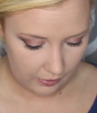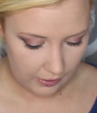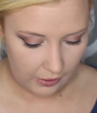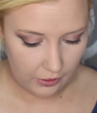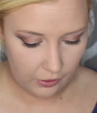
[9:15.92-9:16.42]

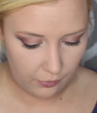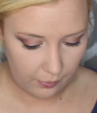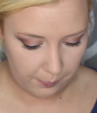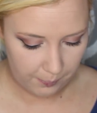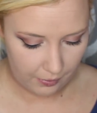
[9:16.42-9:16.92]
get a good
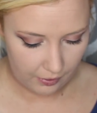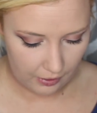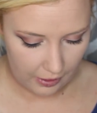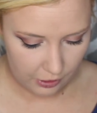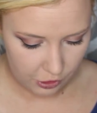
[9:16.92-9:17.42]
grip on the
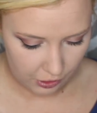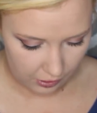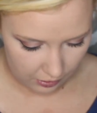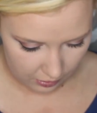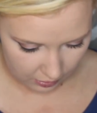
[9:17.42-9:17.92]

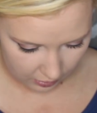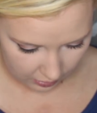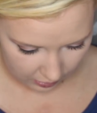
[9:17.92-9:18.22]
lashes.